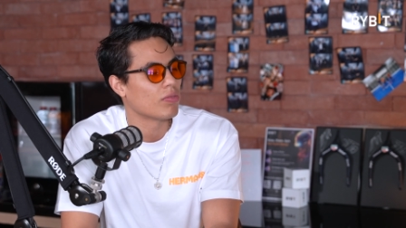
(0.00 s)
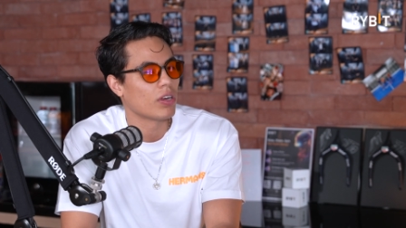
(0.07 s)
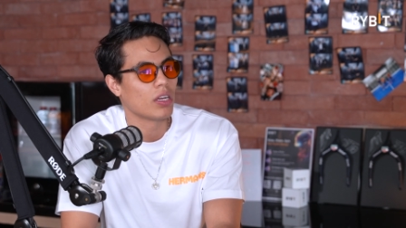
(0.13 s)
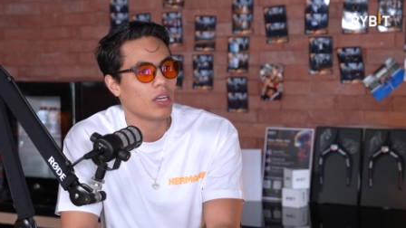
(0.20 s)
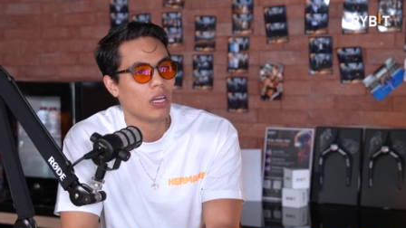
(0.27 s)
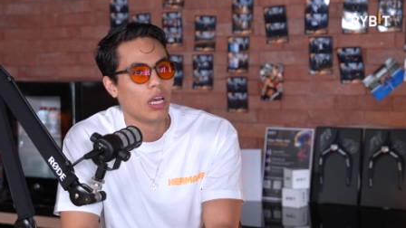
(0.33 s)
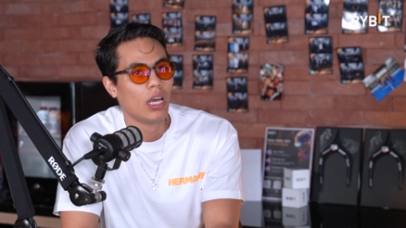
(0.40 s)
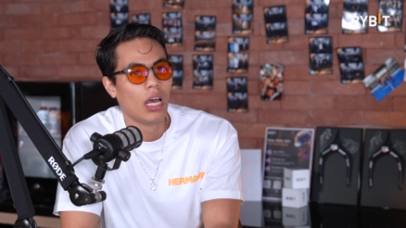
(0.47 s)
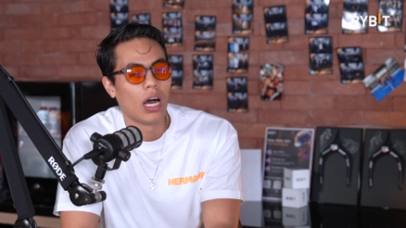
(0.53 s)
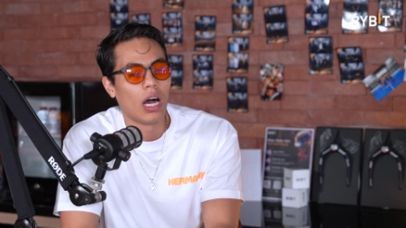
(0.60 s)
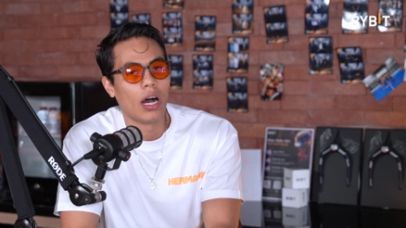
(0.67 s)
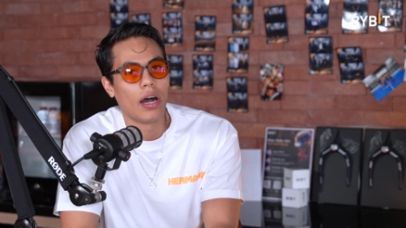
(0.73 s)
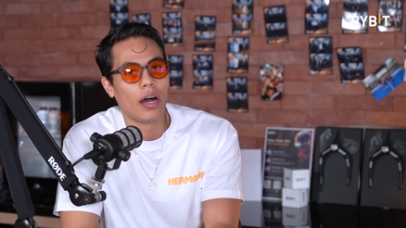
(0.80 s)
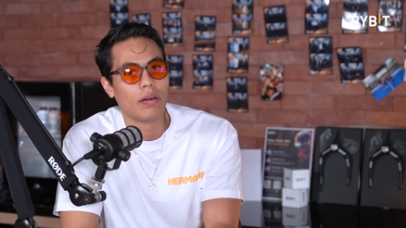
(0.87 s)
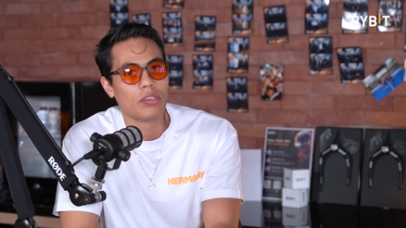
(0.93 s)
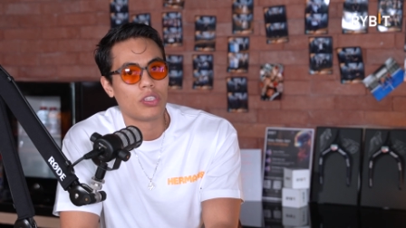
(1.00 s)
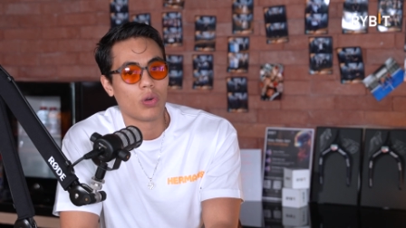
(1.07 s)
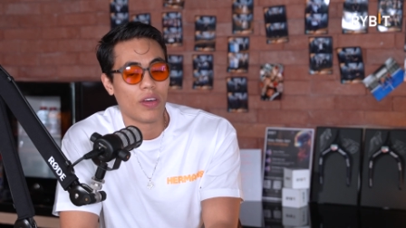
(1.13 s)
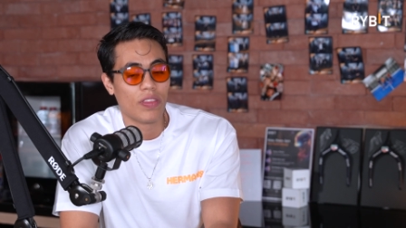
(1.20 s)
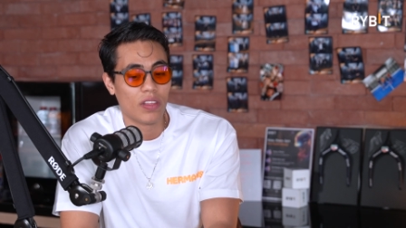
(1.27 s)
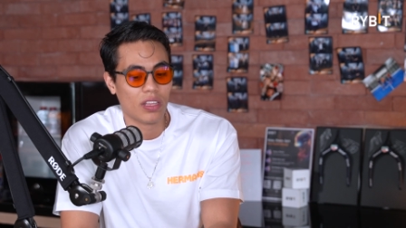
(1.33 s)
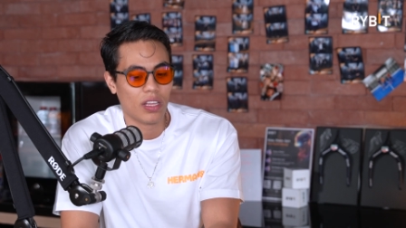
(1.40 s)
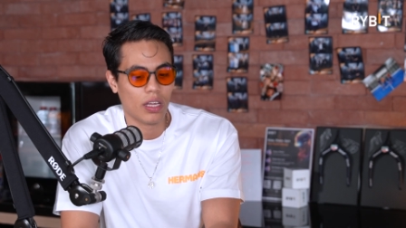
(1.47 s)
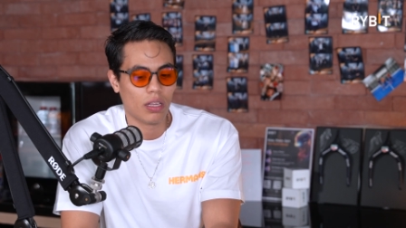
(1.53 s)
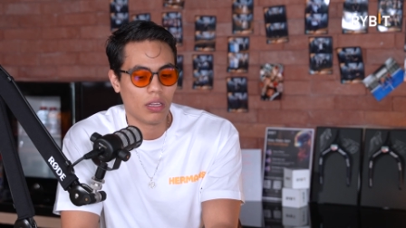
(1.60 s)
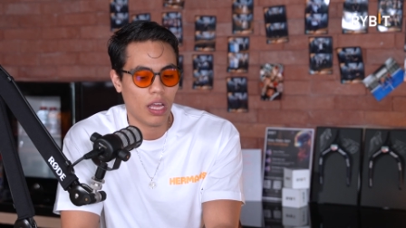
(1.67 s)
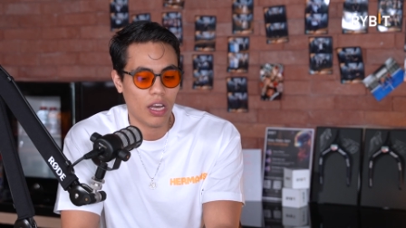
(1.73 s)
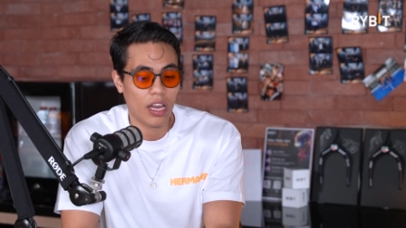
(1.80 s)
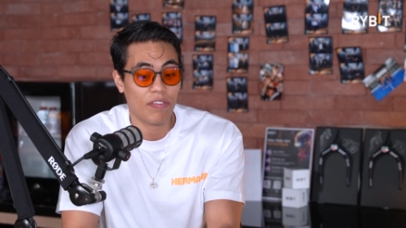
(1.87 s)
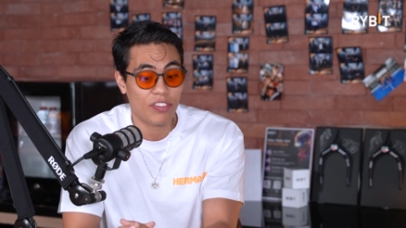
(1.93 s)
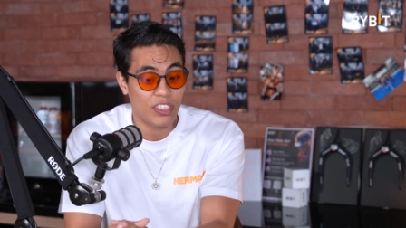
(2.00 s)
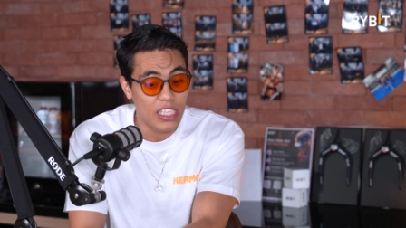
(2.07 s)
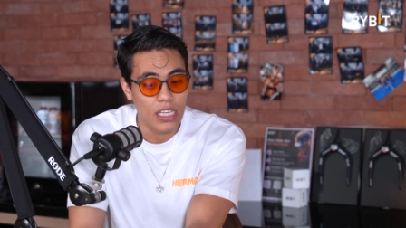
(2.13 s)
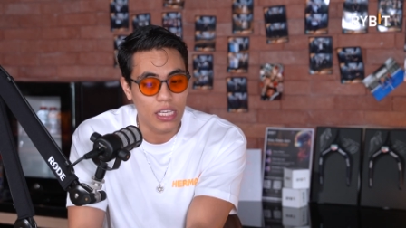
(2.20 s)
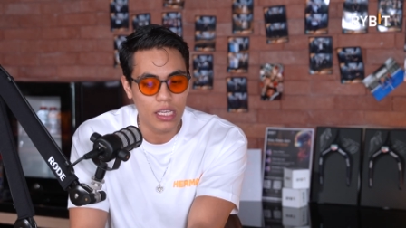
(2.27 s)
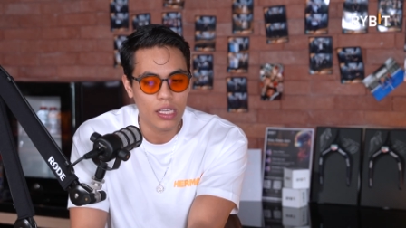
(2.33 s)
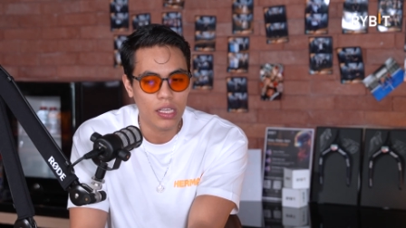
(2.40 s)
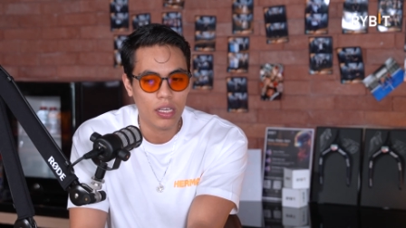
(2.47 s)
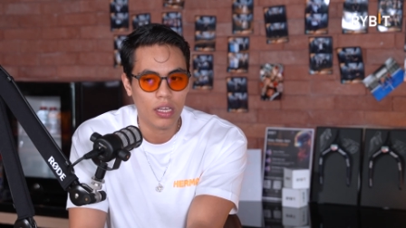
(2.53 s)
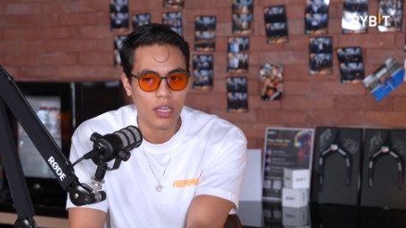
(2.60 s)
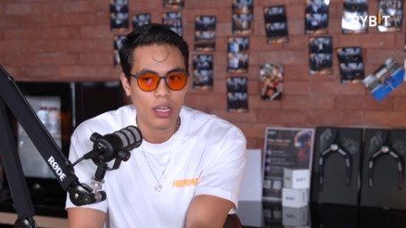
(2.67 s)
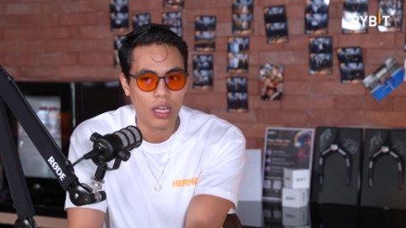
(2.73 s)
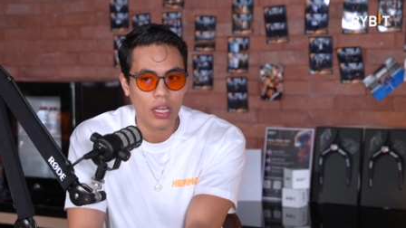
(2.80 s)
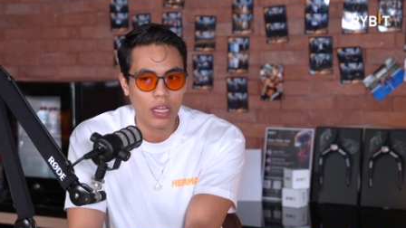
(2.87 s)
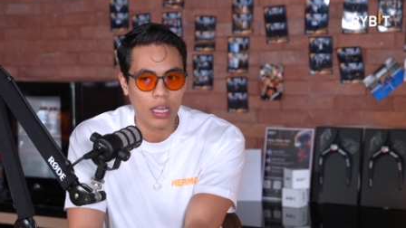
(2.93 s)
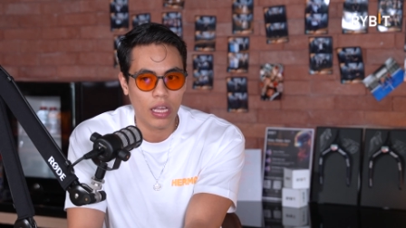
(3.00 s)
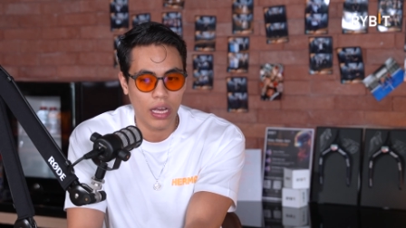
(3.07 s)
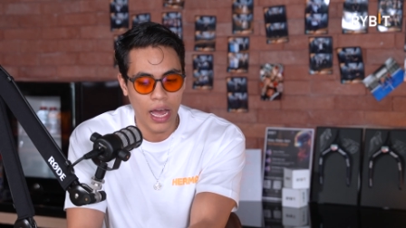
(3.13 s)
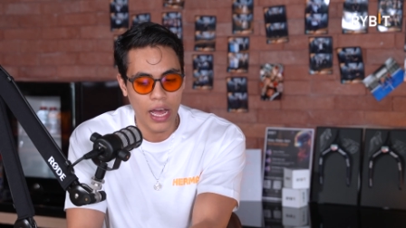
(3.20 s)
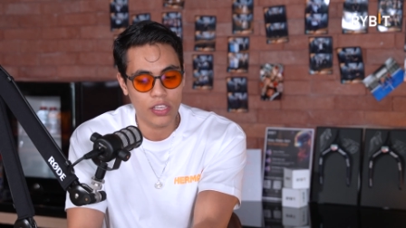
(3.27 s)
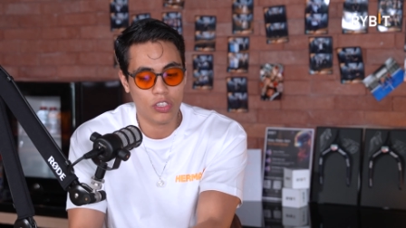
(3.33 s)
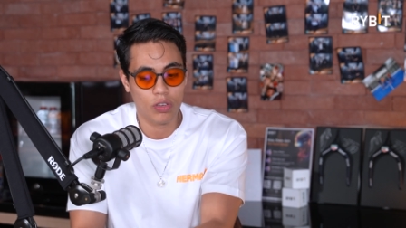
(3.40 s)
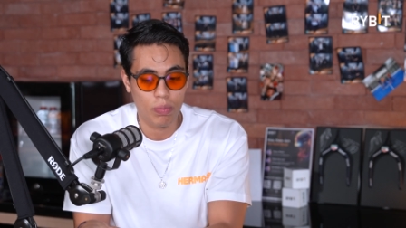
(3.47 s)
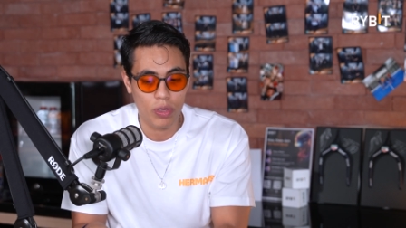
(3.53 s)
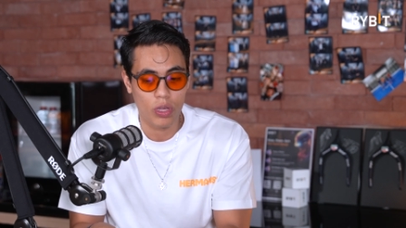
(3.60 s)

Right? So I think the NFT has some